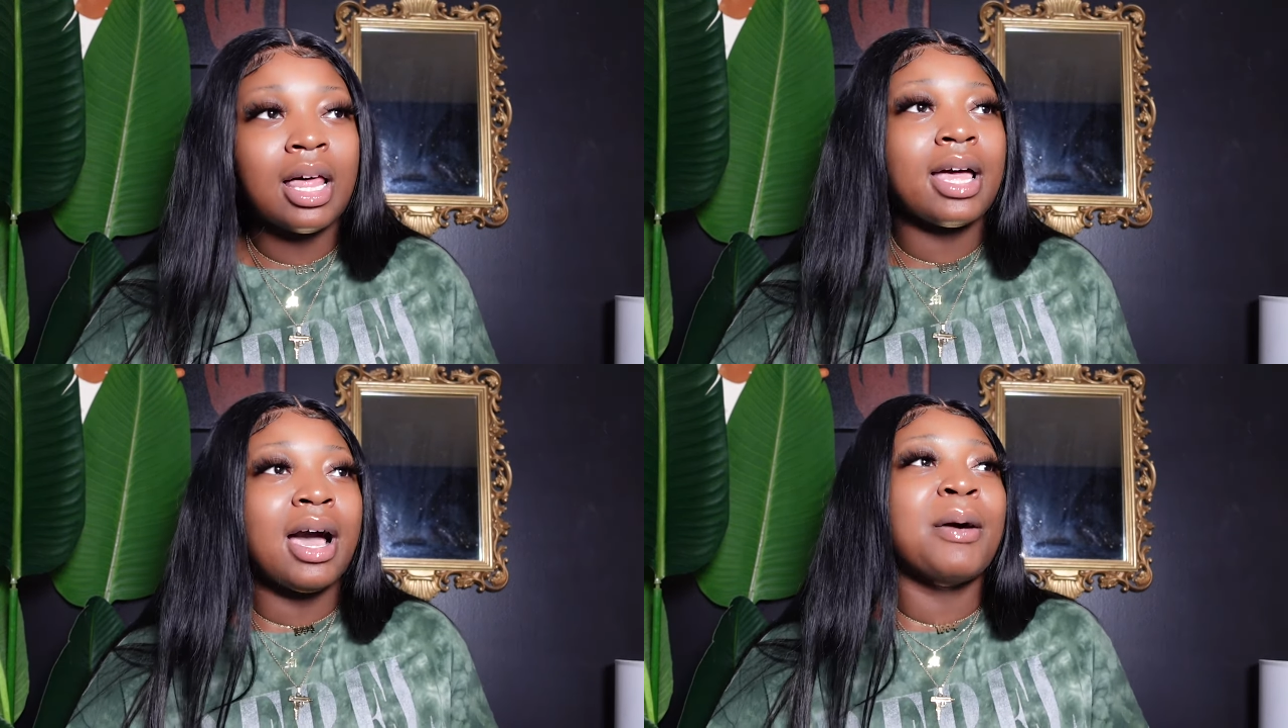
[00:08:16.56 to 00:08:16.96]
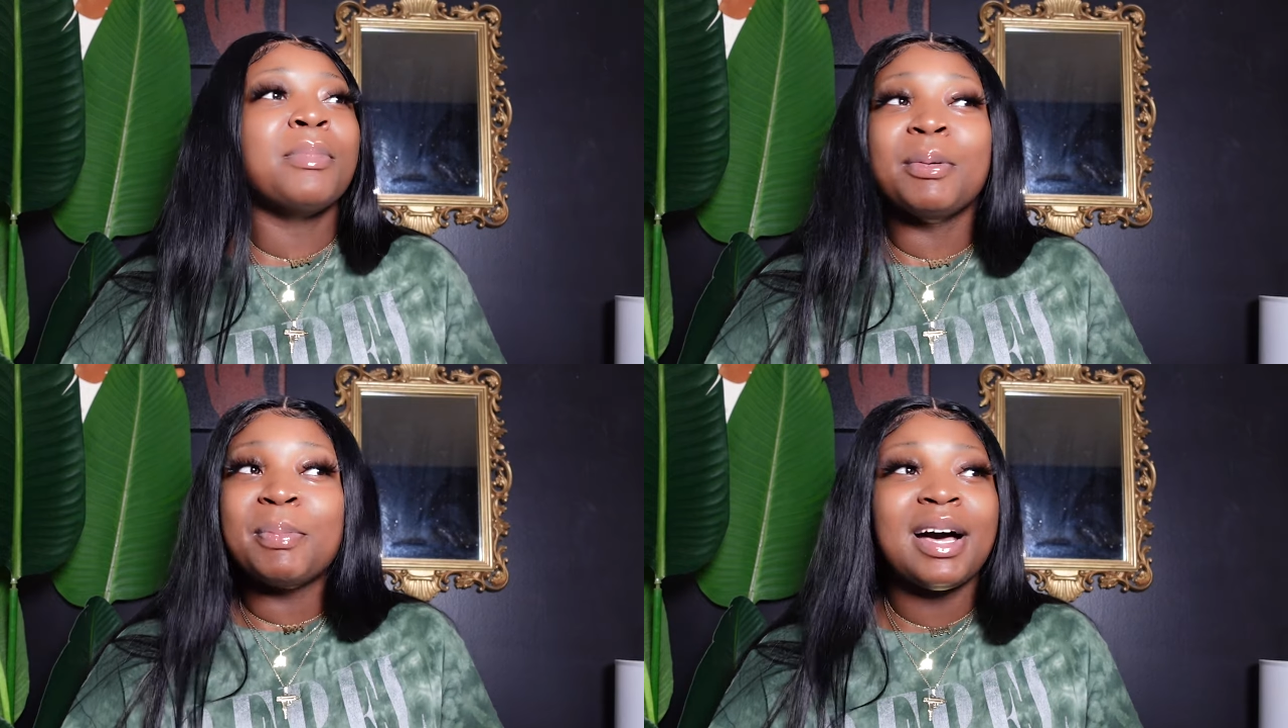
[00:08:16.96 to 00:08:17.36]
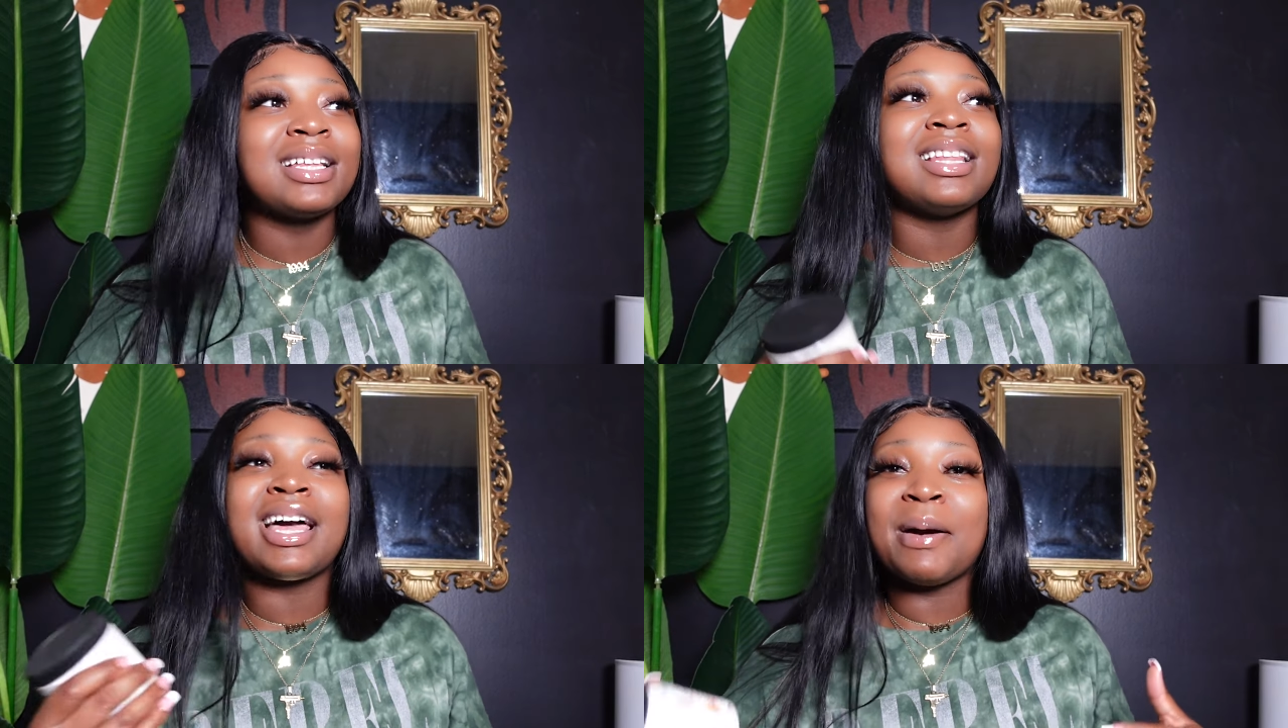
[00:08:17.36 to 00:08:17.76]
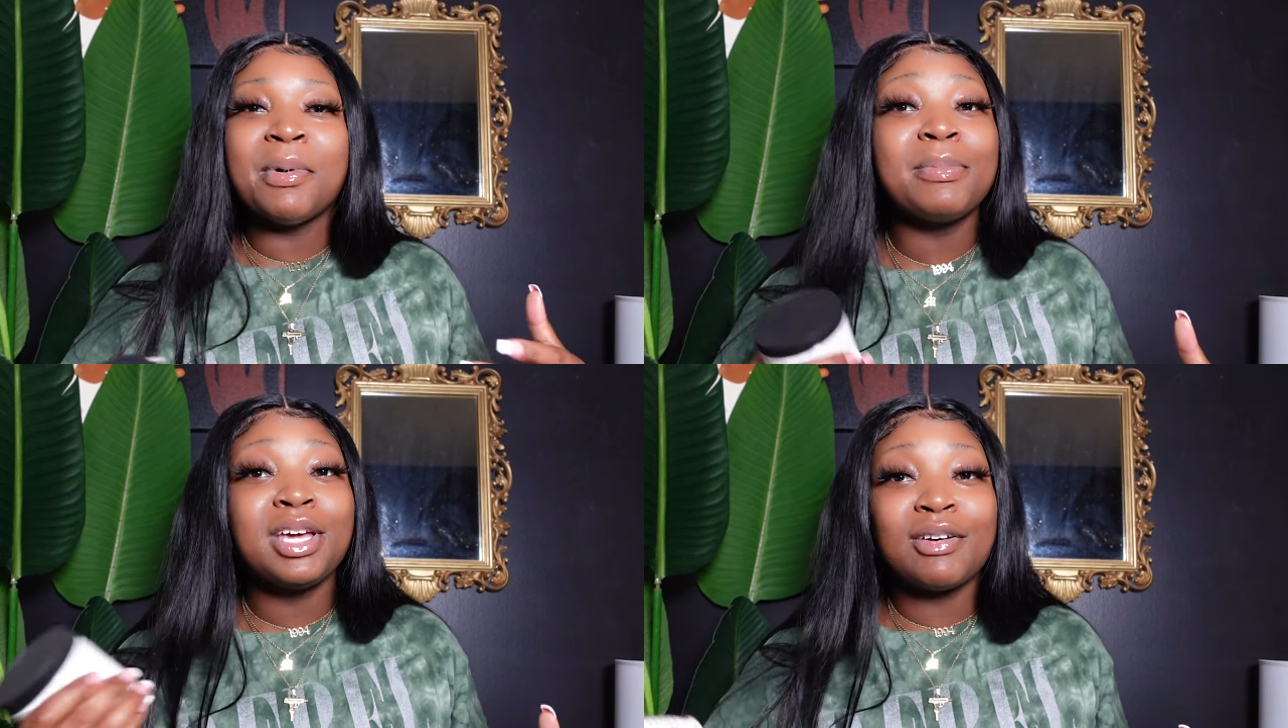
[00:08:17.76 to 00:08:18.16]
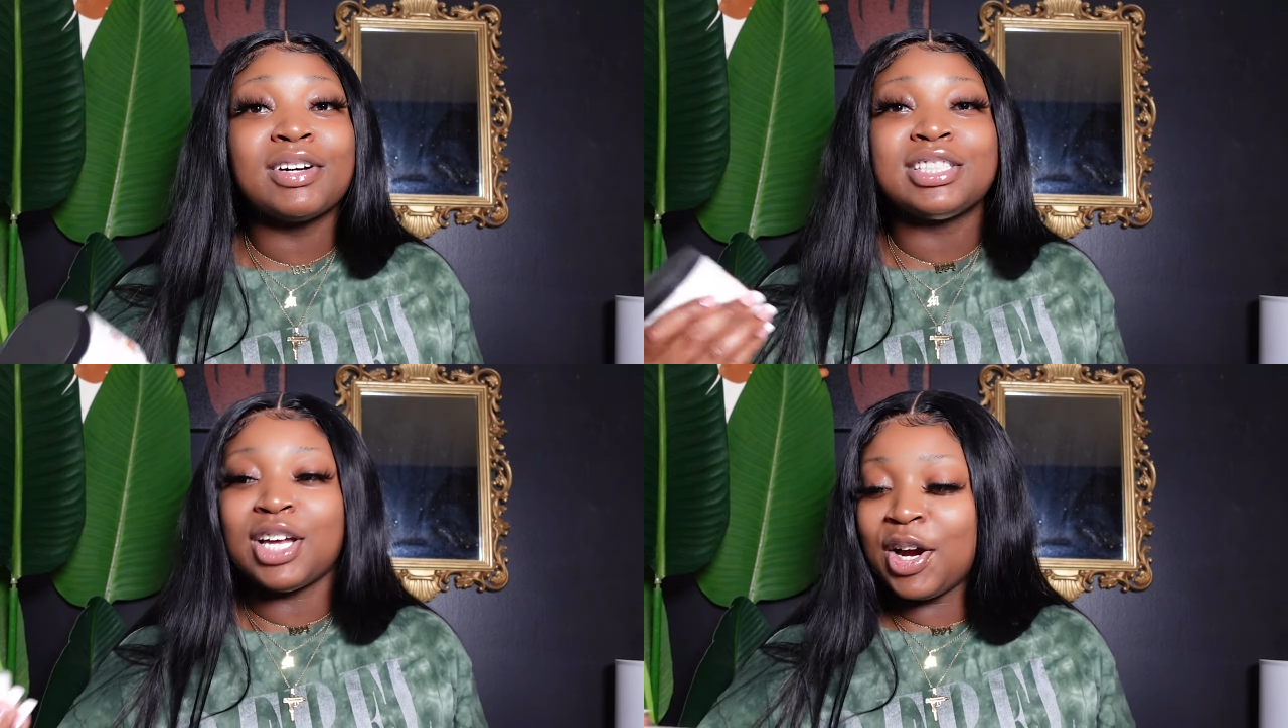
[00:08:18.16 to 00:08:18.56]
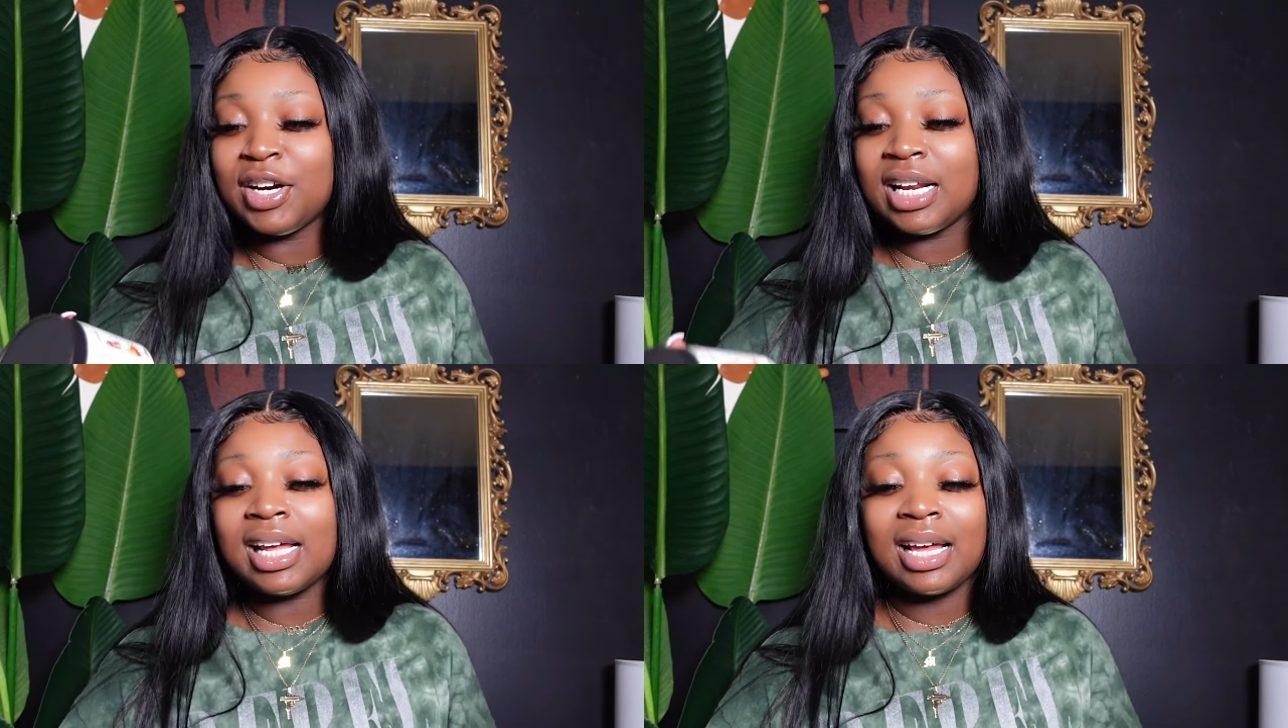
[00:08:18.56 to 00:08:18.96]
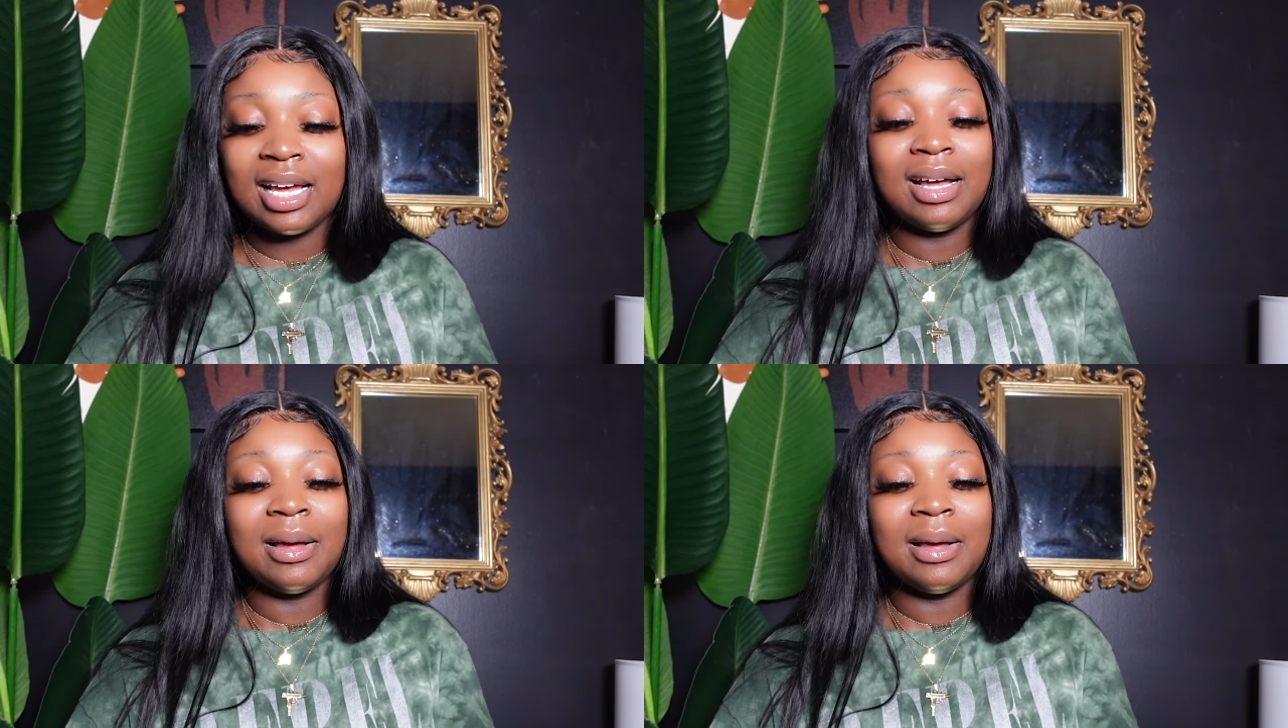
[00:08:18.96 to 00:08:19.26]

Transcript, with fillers: Like I'm a like I'm gonna be a returning